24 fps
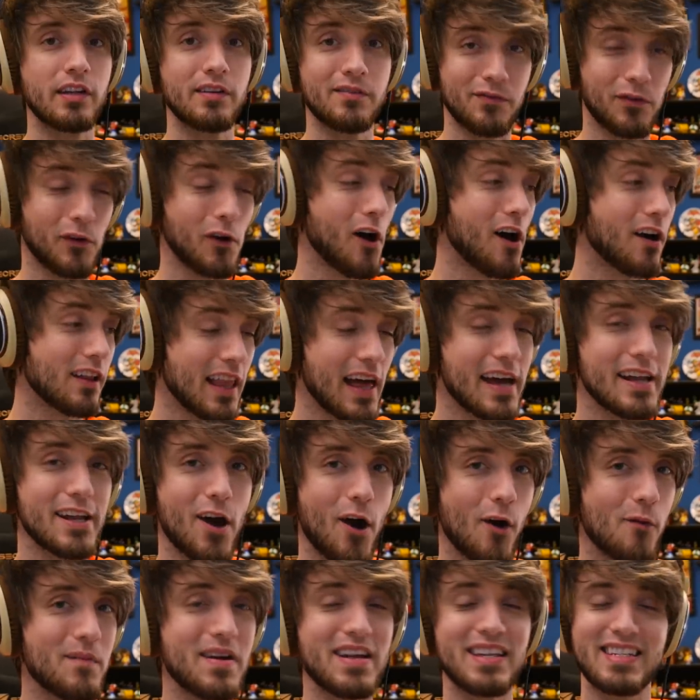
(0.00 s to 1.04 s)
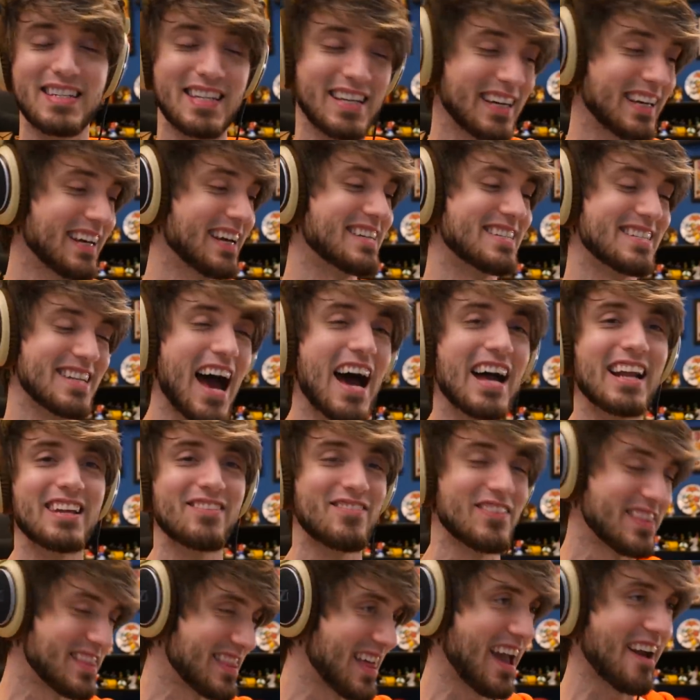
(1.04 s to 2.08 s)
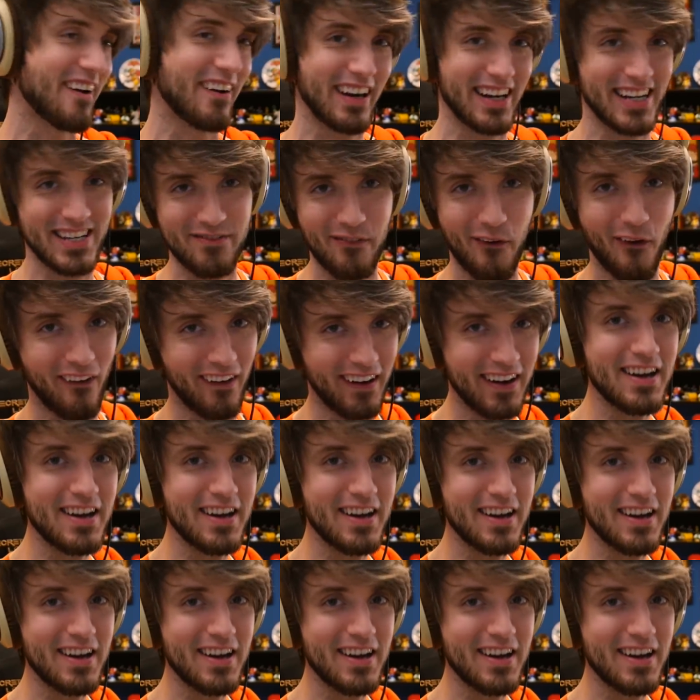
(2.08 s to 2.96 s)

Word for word: and for all I know, Mitzi is not even there anymore.